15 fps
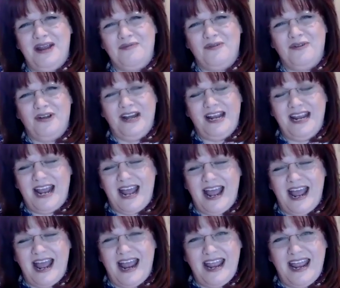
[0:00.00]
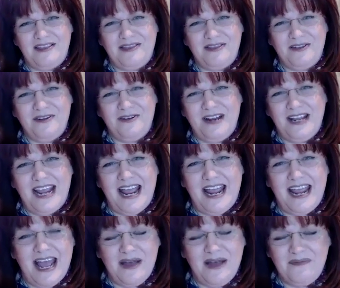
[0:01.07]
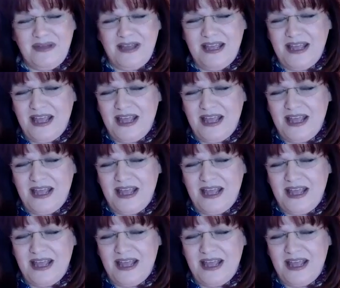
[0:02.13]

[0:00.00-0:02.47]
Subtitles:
morning at 8:30 a.m.